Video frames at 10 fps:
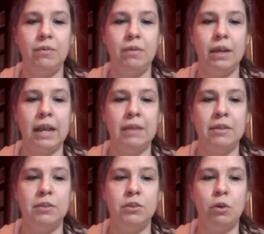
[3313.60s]
Again,
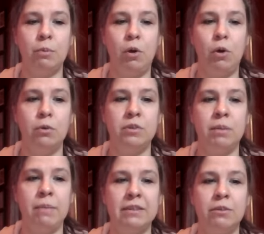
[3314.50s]
this is your pose to
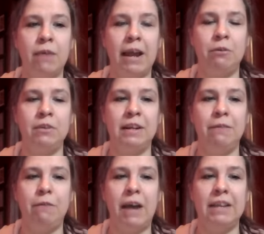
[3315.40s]
mess around in and
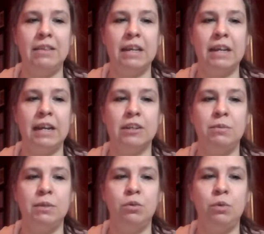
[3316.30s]
find the connection
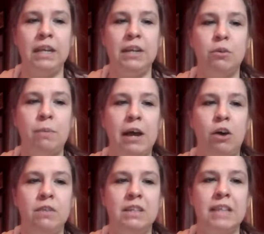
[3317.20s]
between your
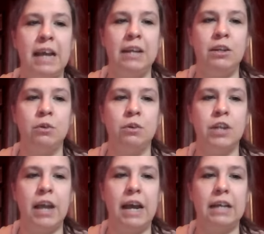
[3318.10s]
pelvis and your
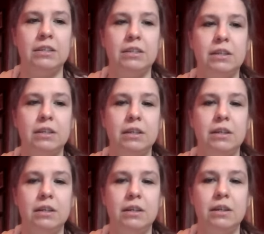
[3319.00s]
chest.
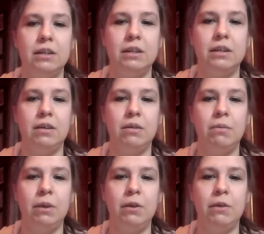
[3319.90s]

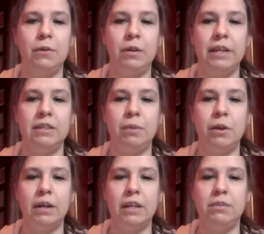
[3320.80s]
Beautiful. Nice,
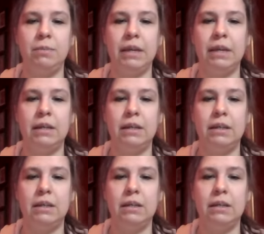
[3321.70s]
Mark. Nice, Mia.
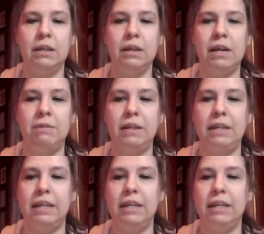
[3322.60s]
Good, Emily.